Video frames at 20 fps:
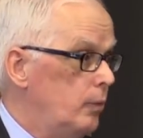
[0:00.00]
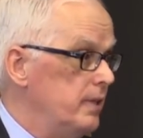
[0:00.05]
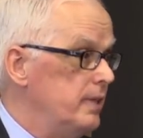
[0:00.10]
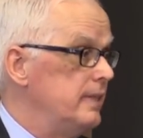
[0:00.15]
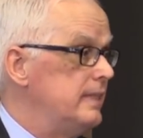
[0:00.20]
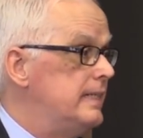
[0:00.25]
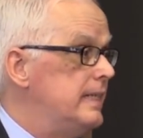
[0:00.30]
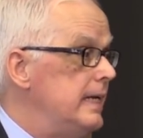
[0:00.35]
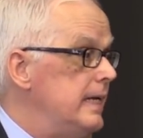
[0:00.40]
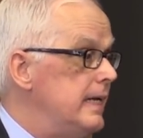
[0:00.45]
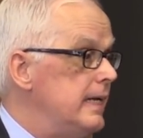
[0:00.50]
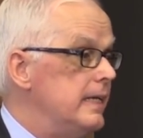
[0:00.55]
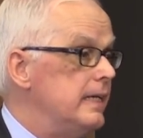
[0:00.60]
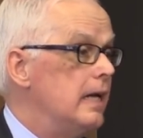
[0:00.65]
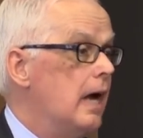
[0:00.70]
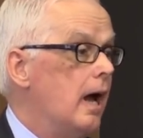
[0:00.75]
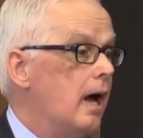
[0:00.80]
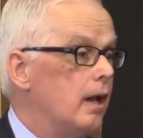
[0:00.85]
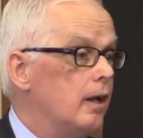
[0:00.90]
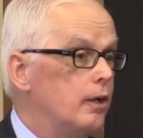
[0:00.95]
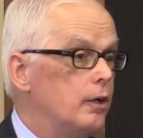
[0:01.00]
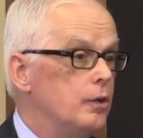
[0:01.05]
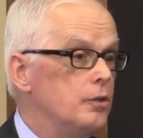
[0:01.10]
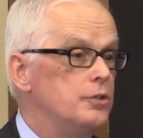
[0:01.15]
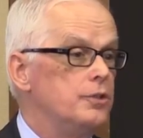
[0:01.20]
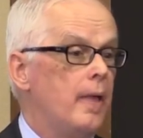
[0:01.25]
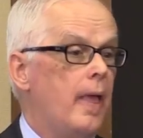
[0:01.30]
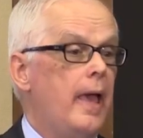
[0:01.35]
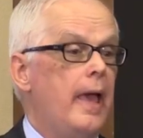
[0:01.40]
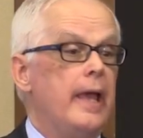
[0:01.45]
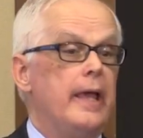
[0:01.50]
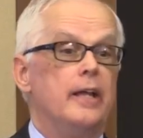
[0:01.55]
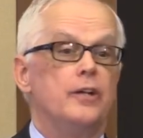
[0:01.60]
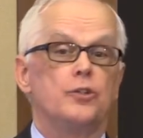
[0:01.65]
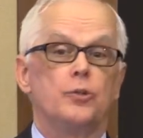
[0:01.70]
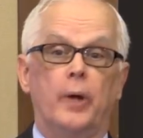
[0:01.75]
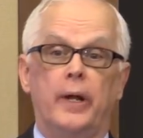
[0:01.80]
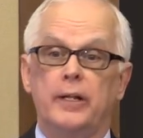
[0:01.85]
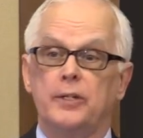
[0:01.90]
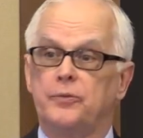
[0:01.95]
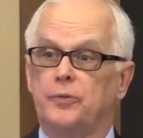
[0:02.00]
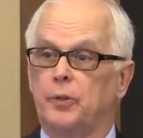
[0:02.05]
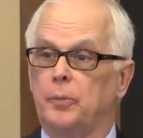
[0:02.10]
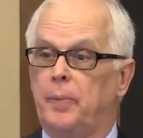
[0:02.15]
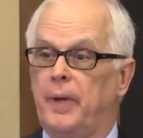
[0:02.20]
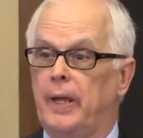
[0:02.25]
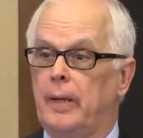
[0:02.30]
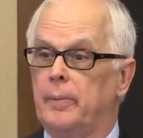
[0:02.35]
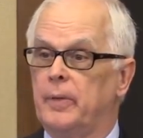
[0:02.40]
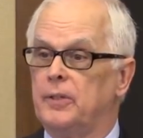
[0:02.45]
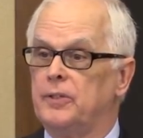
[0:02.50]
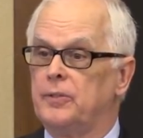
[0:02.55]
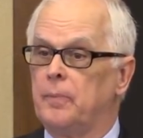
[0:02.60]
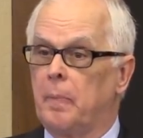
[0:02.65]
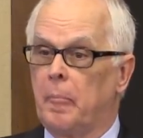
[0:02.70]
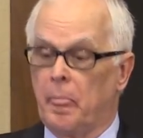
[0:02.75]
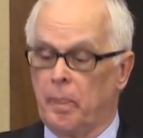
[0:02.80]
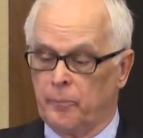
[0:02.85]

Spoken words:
with a T, dollars in transfer payments